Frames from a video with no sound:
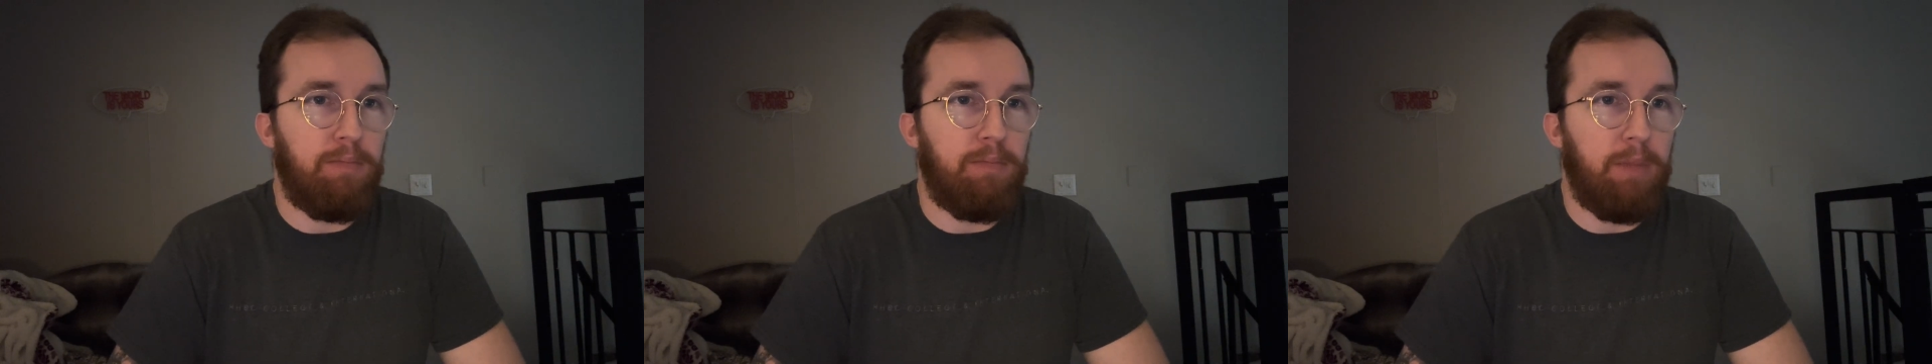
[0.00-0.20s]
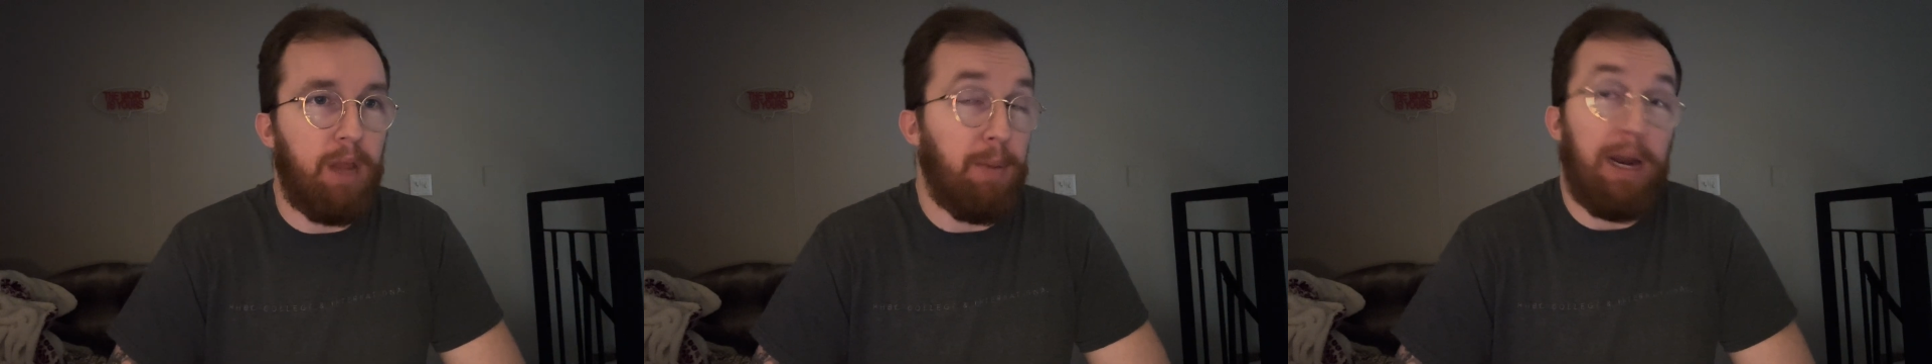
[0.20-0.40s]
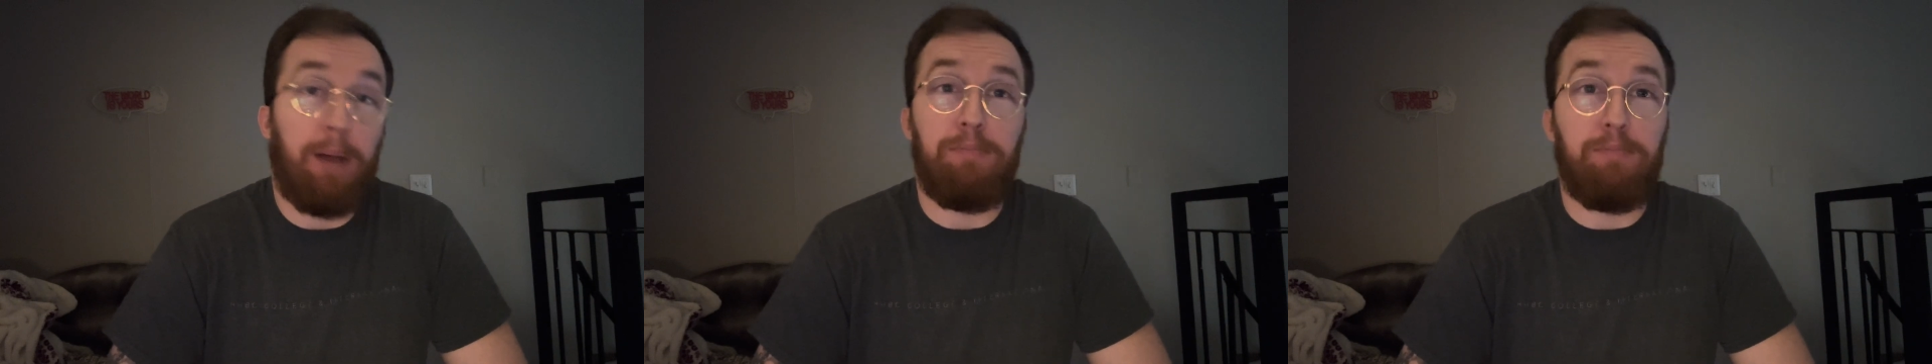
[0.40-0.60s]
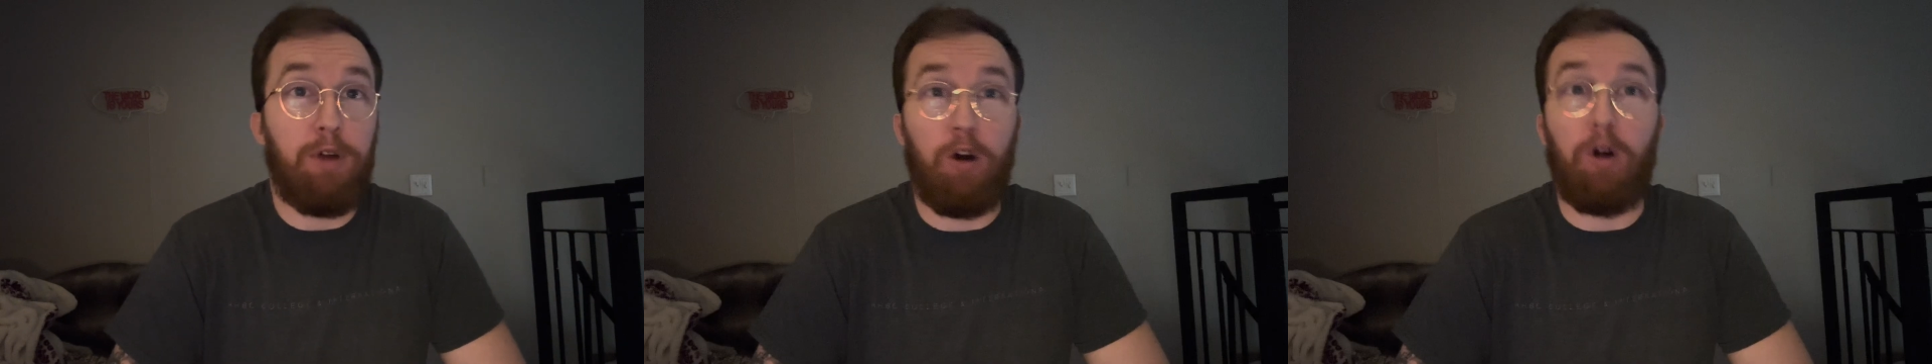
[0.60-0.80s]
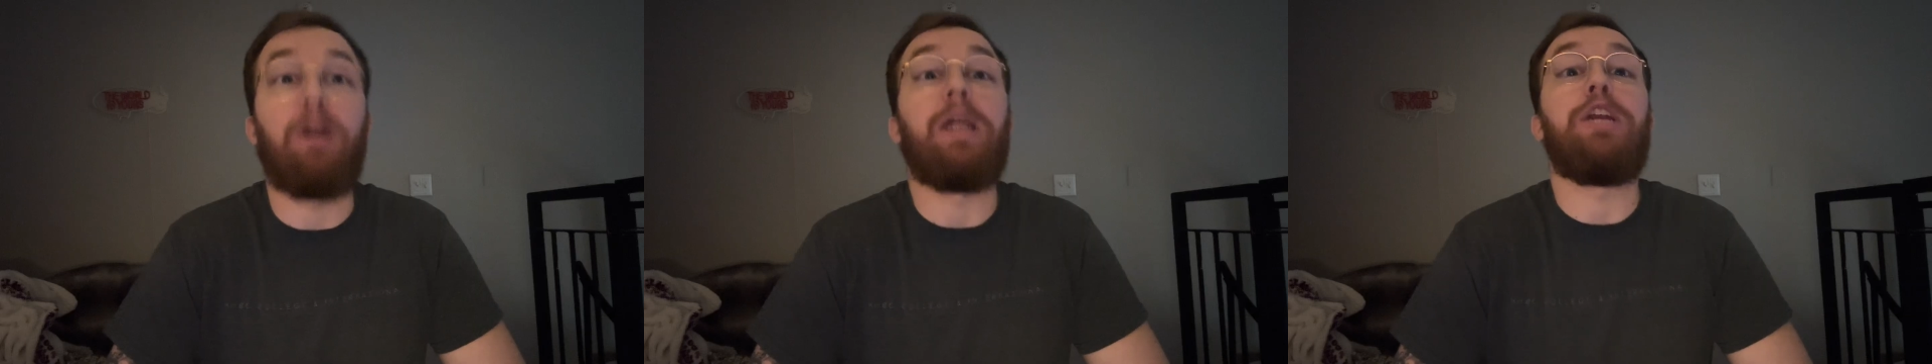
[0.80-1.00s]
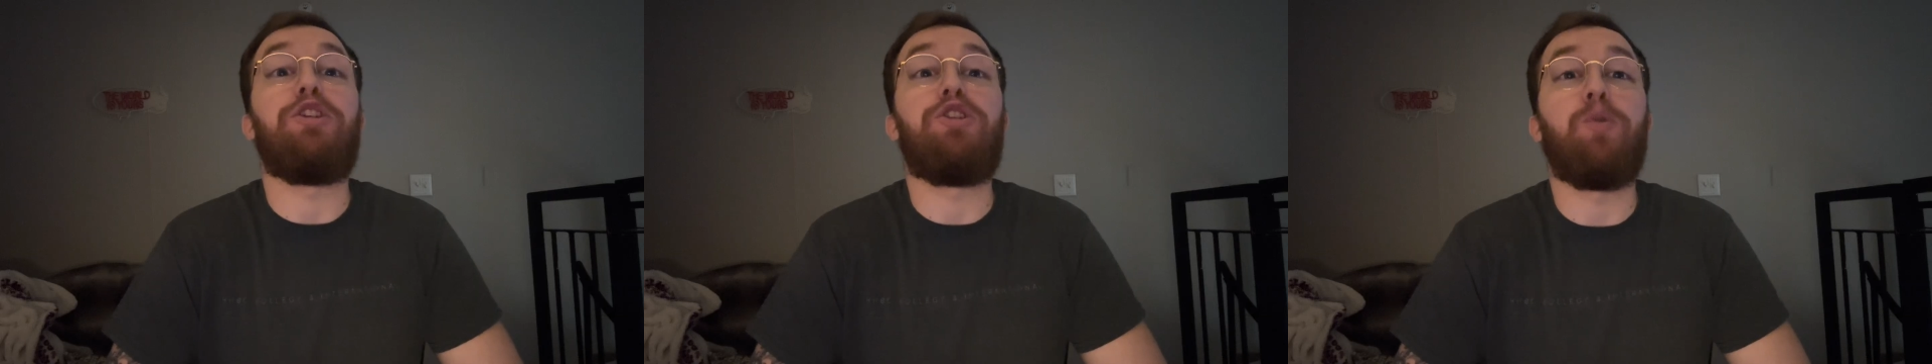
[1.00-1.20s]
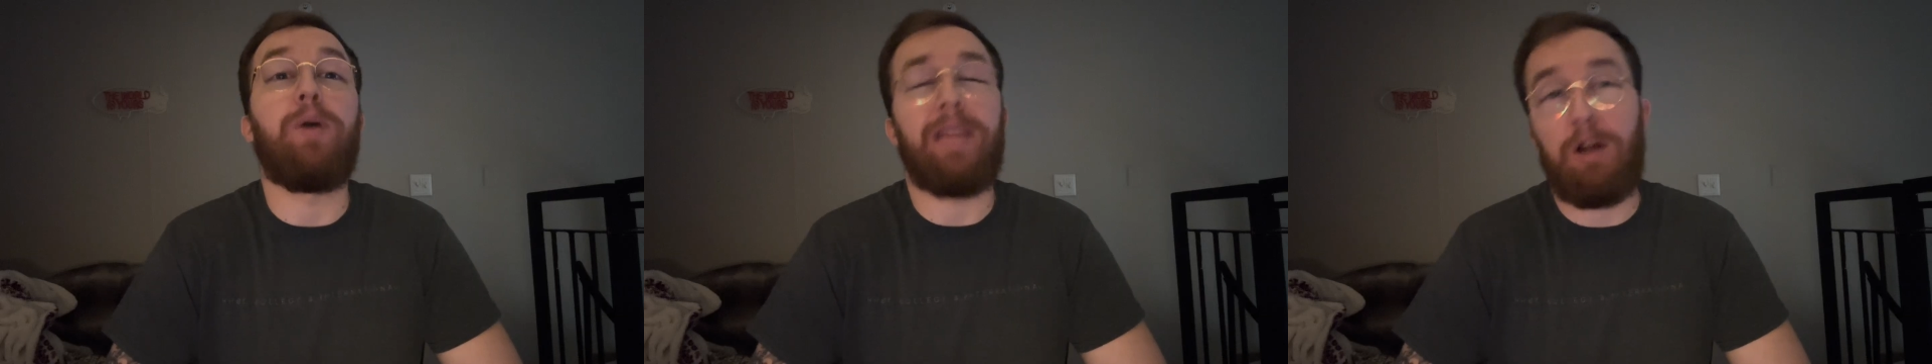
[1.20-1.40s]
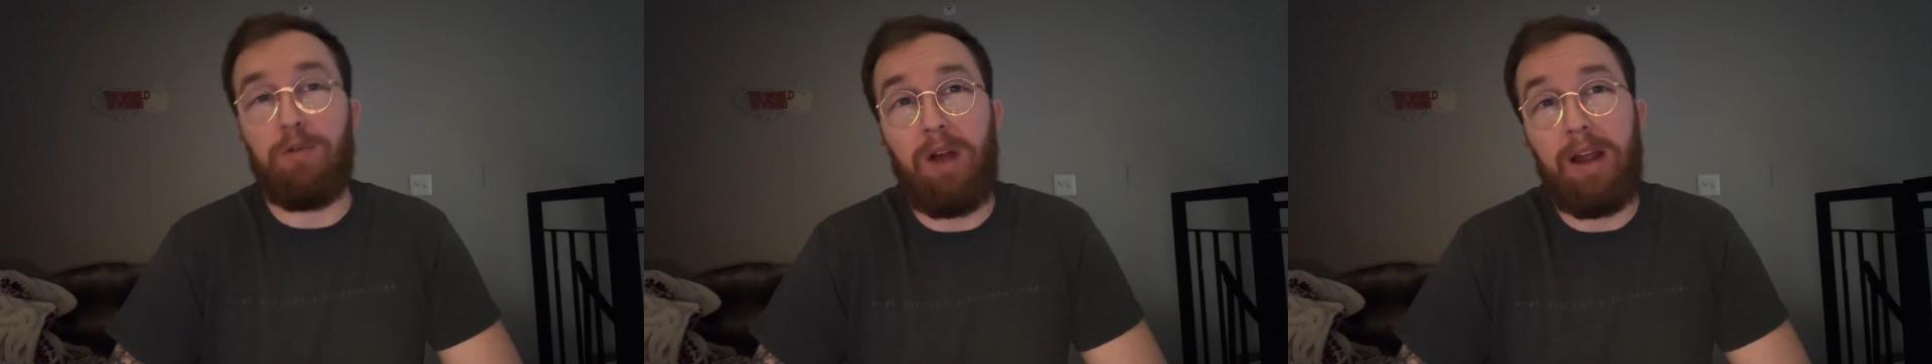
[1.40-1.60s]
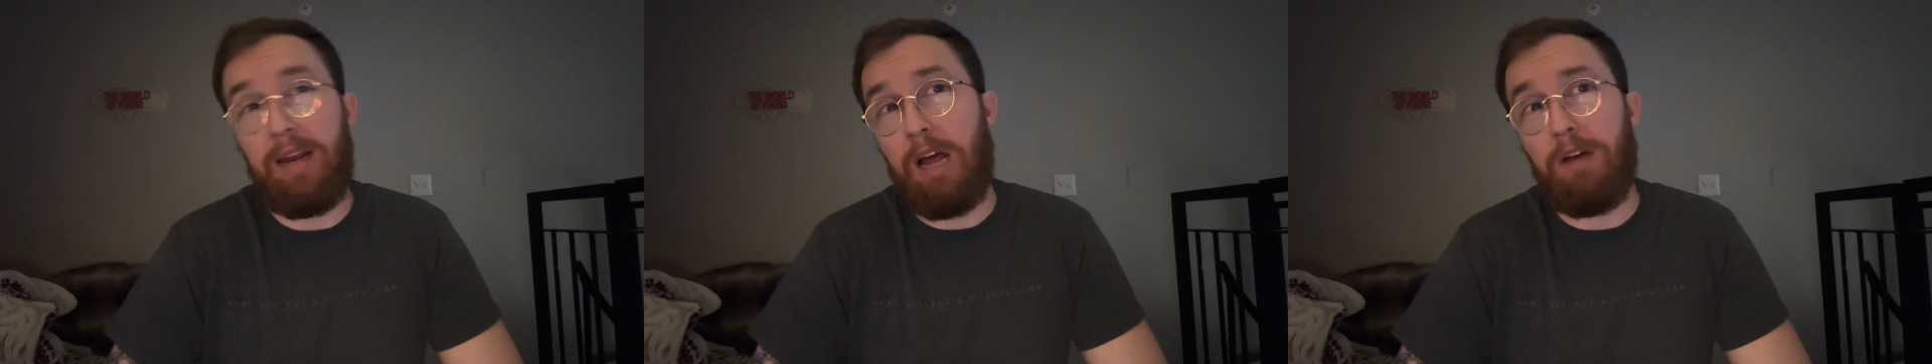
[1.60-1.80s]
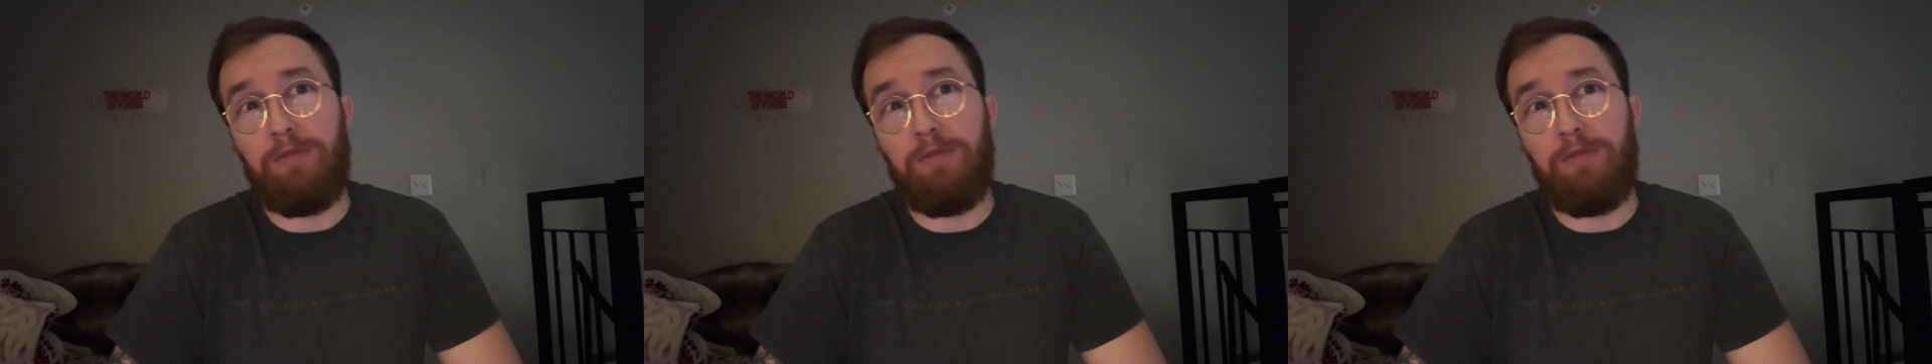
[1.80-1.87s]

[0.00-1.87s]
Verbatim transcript: I mean, I'm currently doing that right now